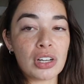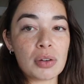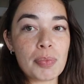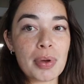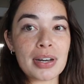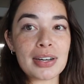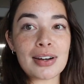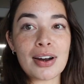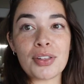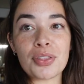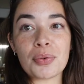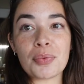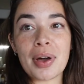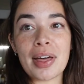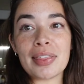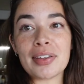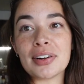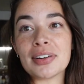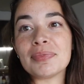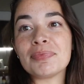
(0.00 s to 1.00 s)
dependent on the
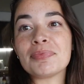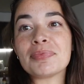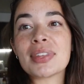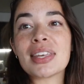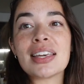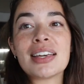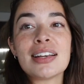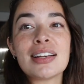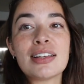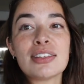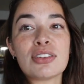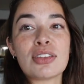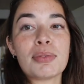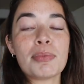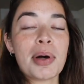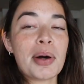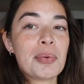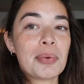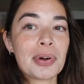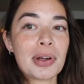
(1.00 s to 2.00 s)
weather. So the
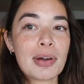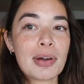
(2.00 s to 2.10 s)
boat we're